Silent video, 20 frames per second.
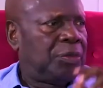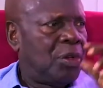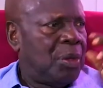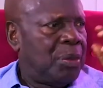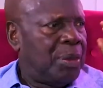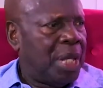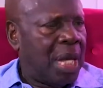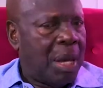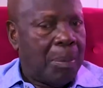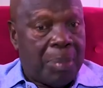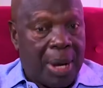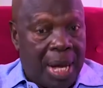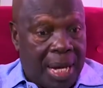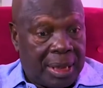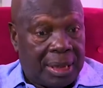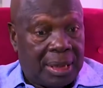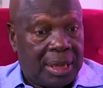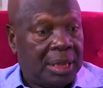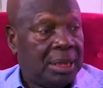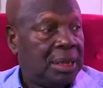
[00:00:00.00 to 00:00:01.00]
from their
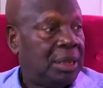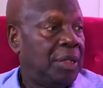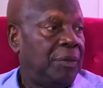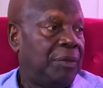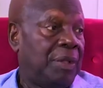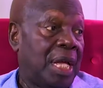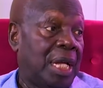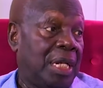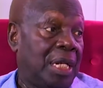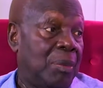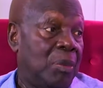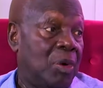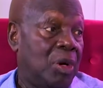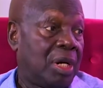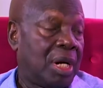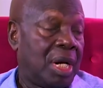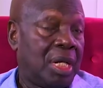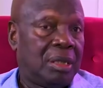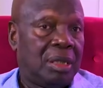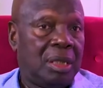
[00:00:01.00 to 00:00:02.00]
parties, if they are
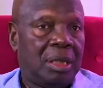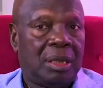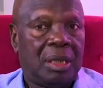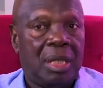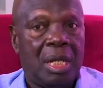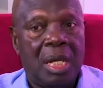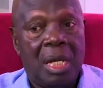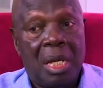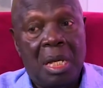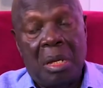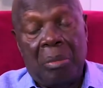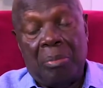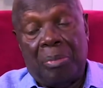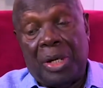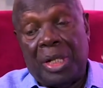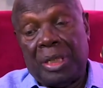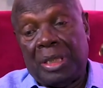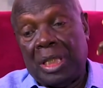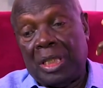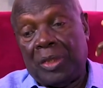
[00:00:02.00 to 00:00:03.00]
democracies,
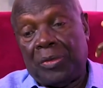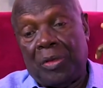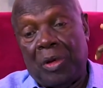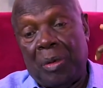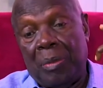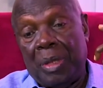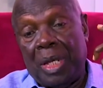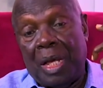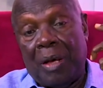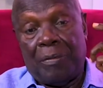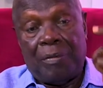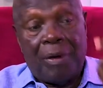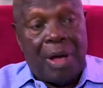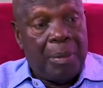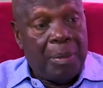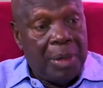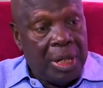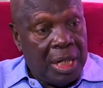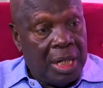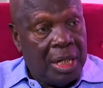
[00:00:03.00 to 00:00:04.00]
pressures from their
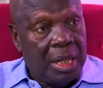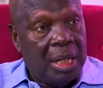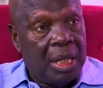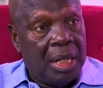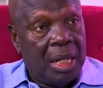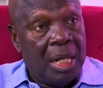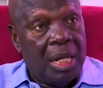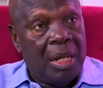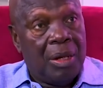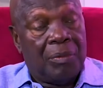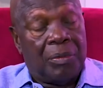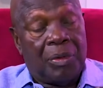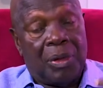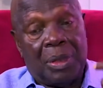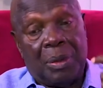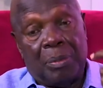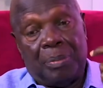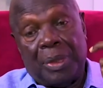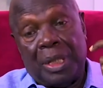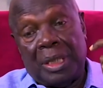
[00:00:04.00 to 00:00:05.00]
family,
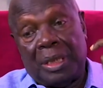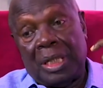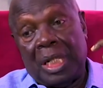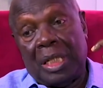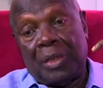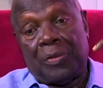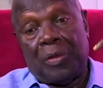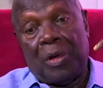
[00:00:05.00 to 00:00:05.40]
pr pressures